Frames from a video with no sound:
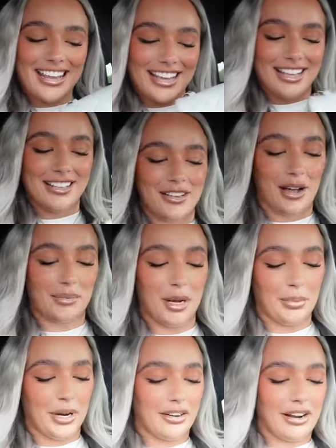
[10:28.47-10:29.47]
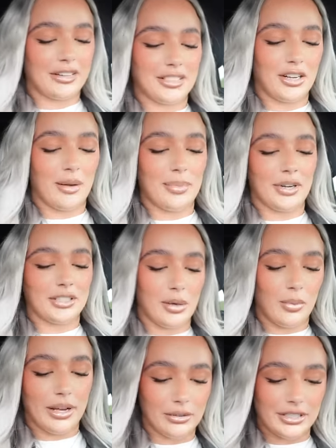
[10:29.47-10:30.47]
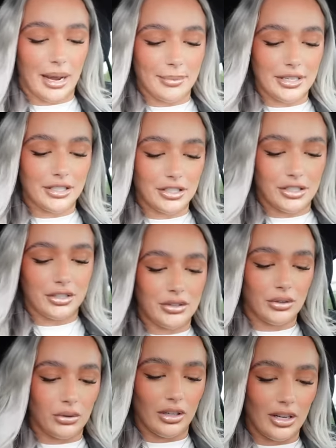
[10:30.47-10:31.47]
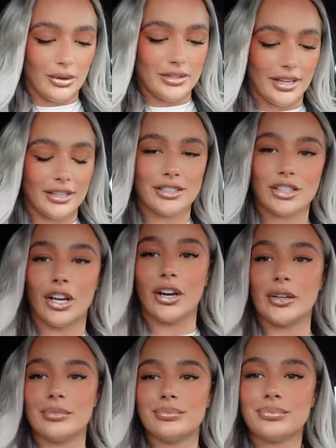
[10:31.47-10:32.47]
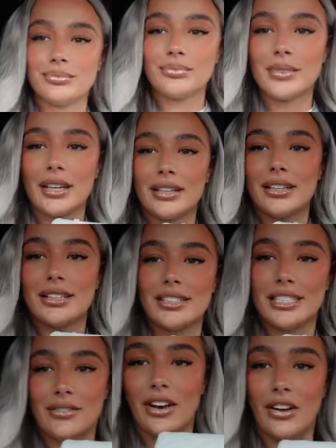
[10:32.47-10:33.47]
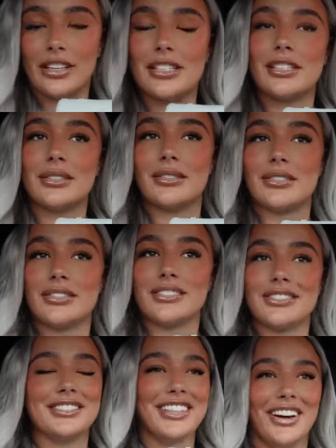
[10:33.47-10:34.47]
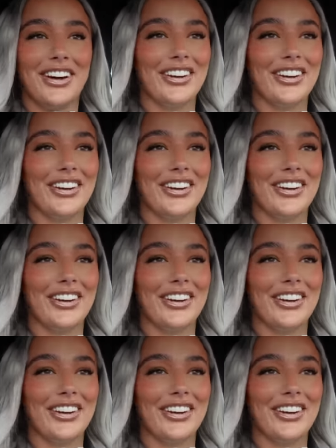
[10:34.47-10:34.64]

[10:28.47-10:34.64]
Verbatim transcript: I'm not bringing her out tonight because I will damage or lose her, so civilised. Can't happen, that no.